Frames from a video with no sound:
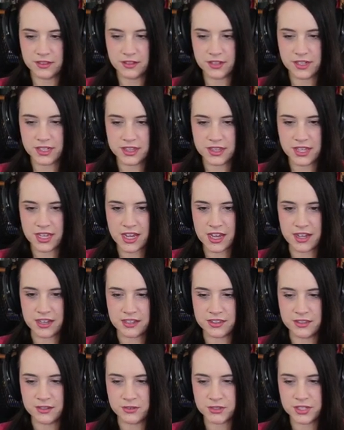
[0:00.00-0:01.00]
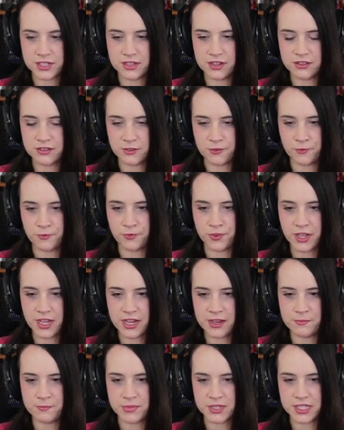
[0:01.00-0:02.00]
Look at that! There's another
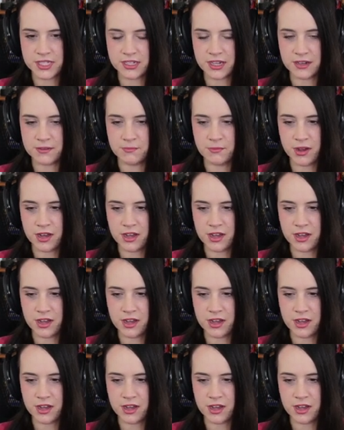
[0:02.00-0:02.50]
flame beside